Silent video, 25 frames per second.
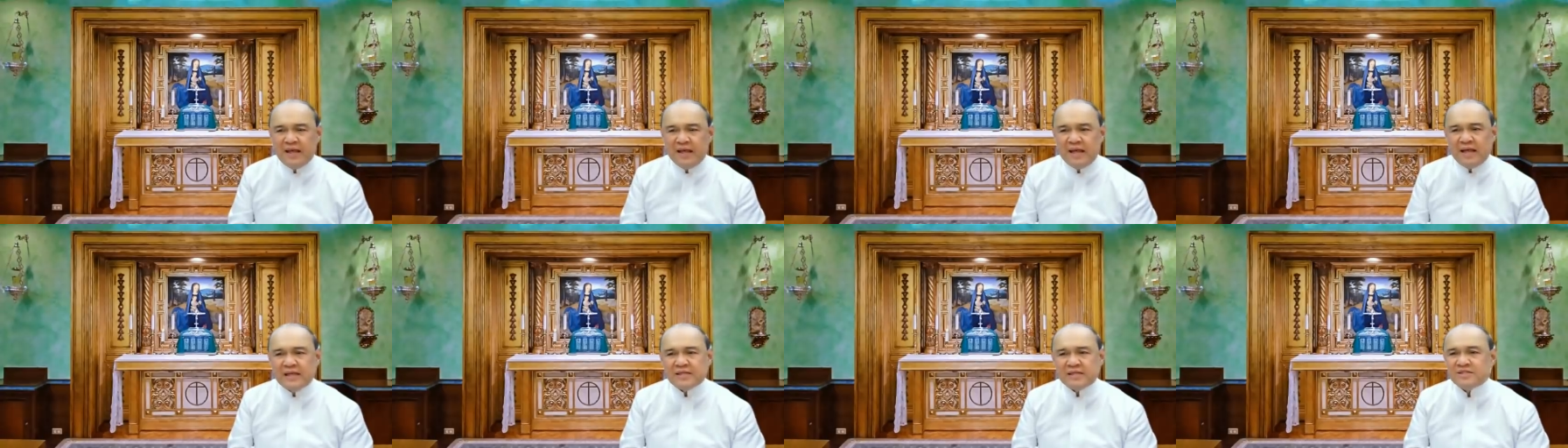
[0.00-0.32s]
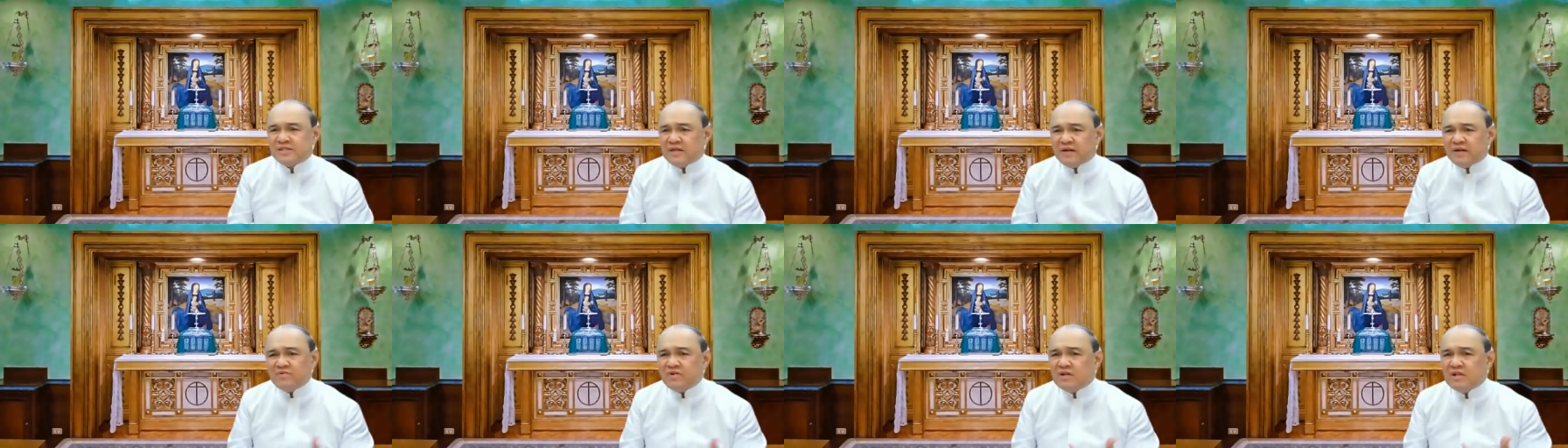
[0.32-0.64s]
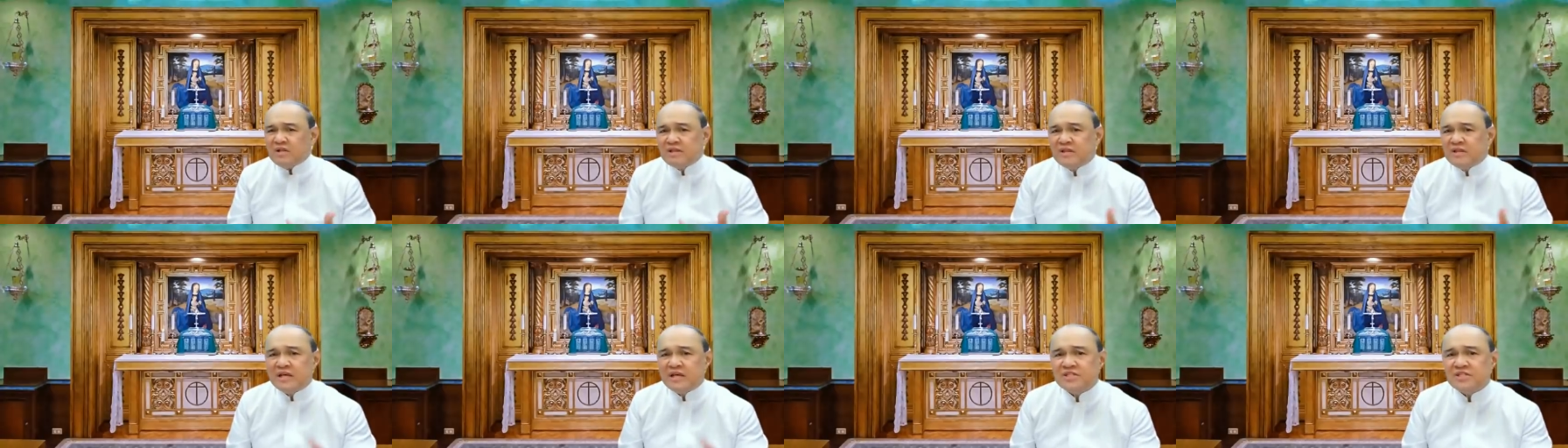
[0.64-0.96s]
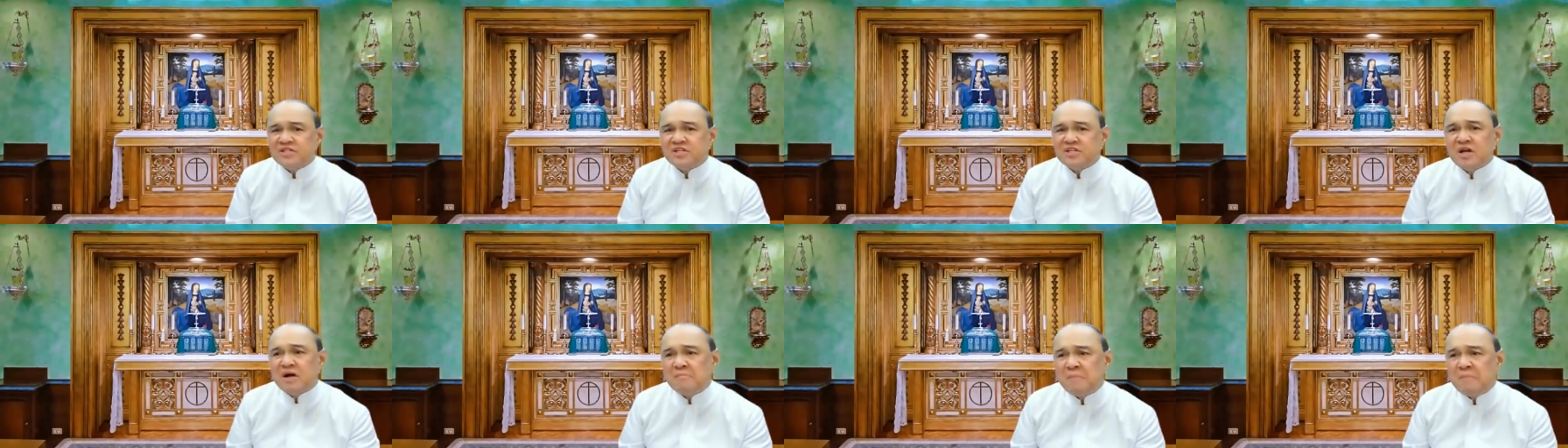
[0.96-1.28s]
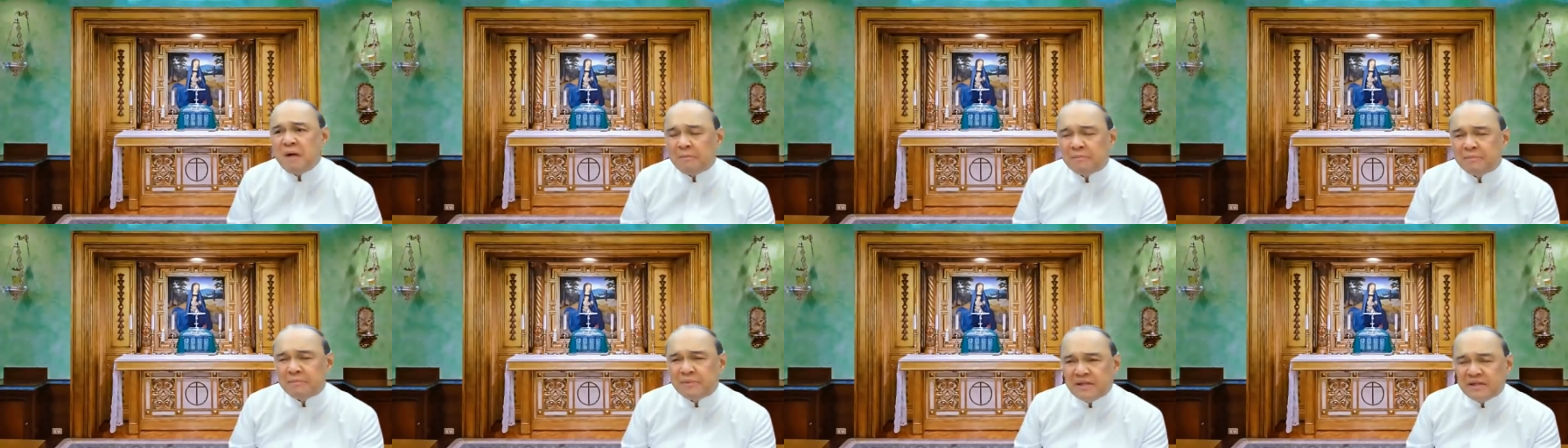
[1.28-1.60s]
And several things come
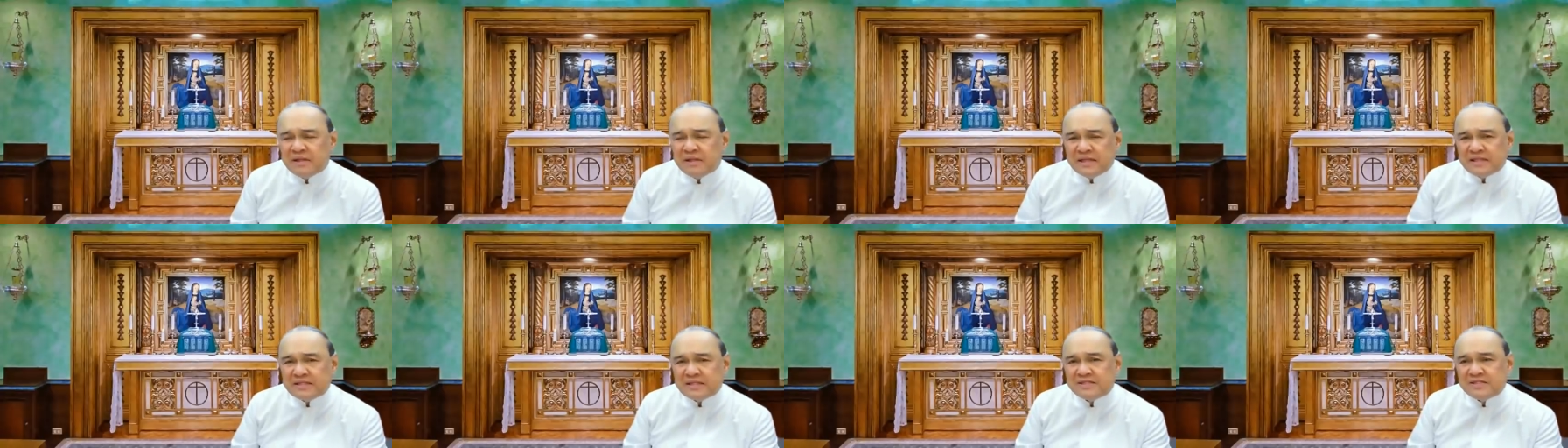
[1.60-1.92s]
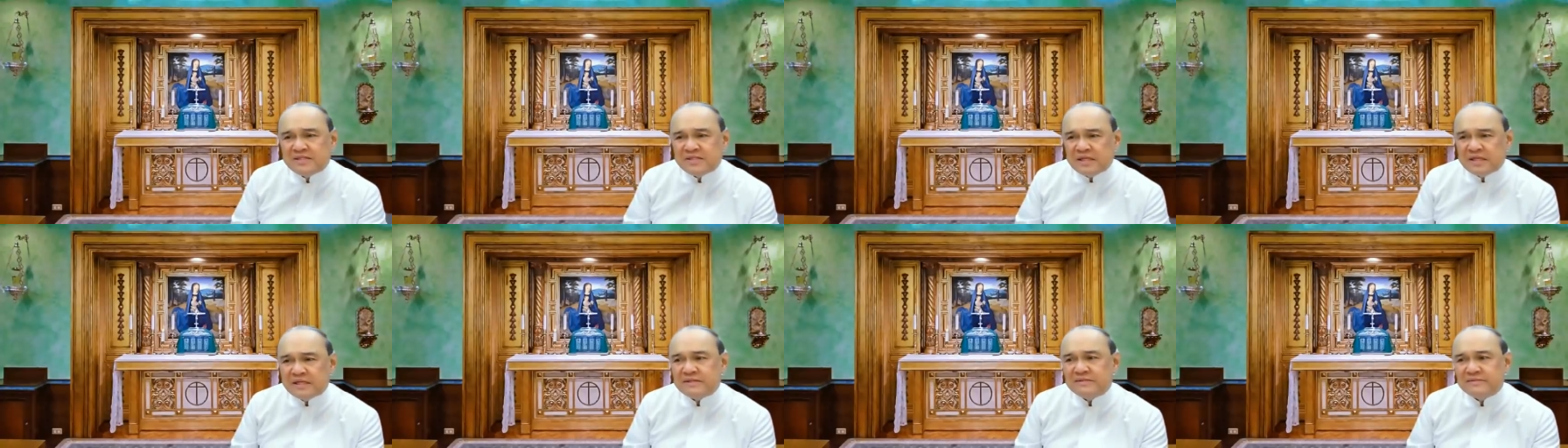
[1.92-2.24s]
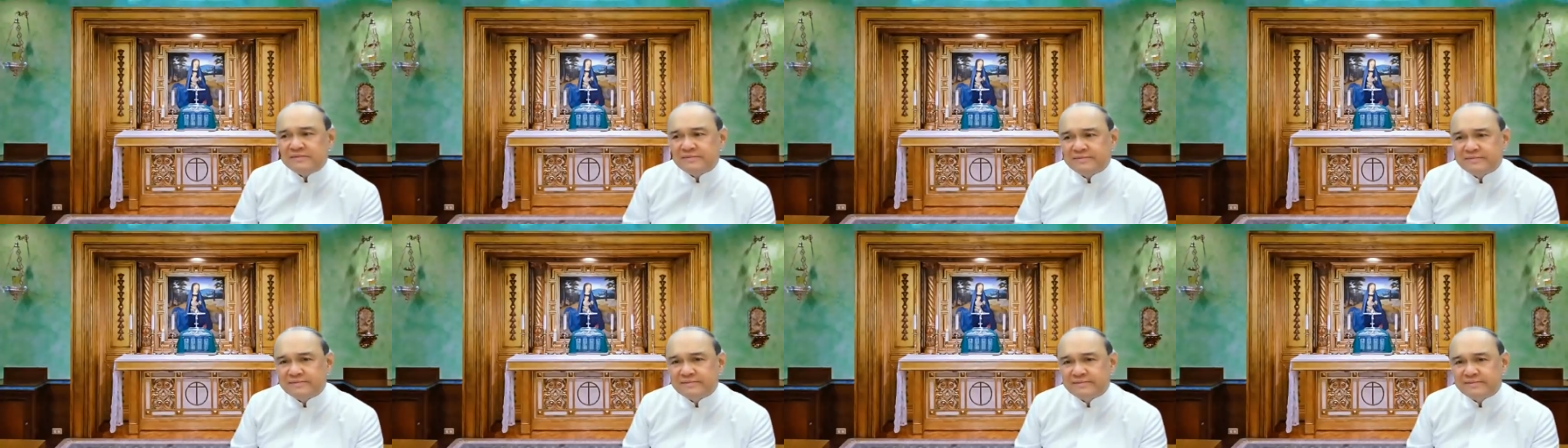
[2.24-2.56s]
up in that scene